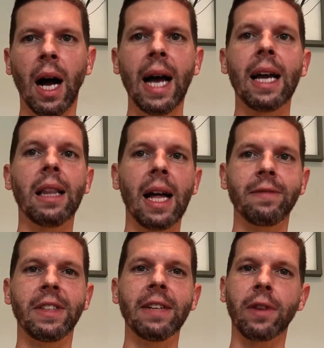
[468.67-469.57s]
I had a lot
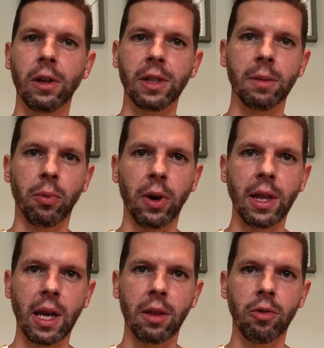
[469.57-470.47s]
of difficulty
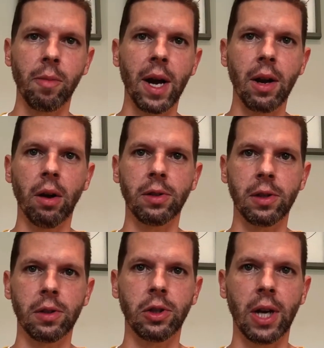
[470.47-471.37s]
breathing through my nose
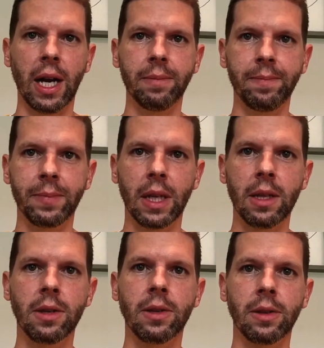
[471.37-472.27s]
as a child,
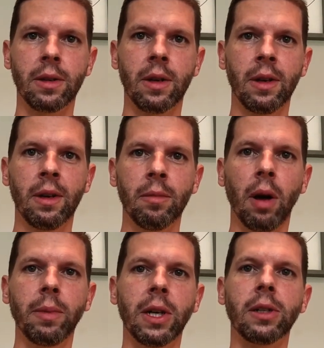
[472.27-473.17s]
and this is
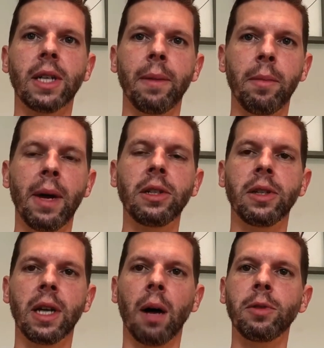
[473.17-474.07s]
probably a good time to
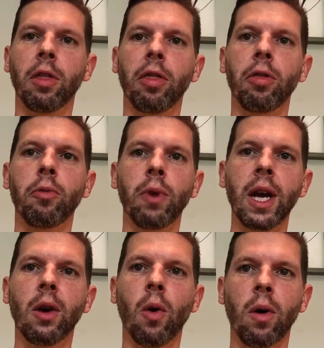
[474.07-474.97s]
mention that up to
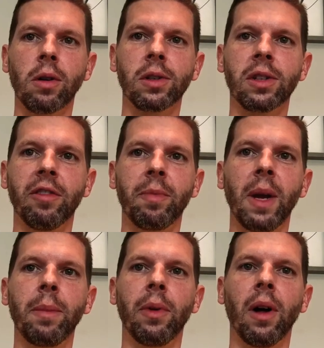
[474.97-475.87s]
3/4 of
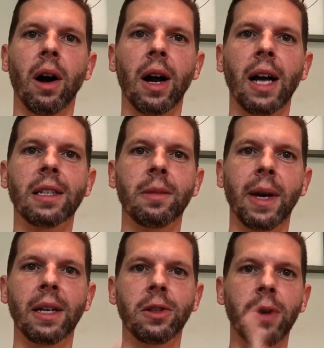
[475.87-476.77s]
people are
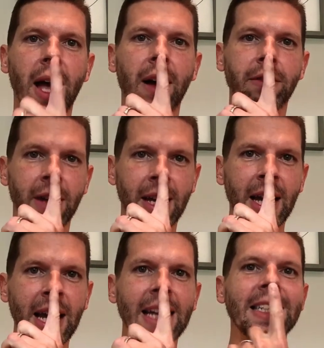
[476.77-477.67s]
estimated to have
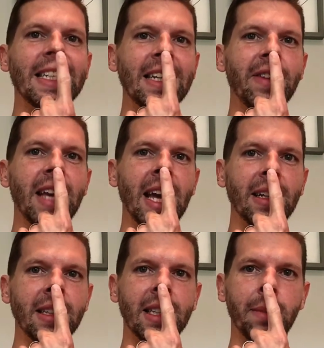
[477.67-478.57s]
a
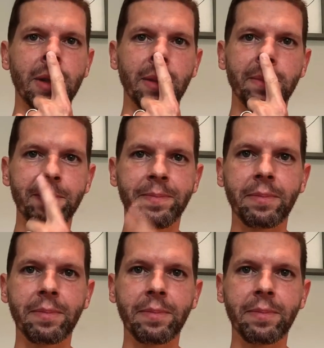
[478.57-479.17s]
deviated septum.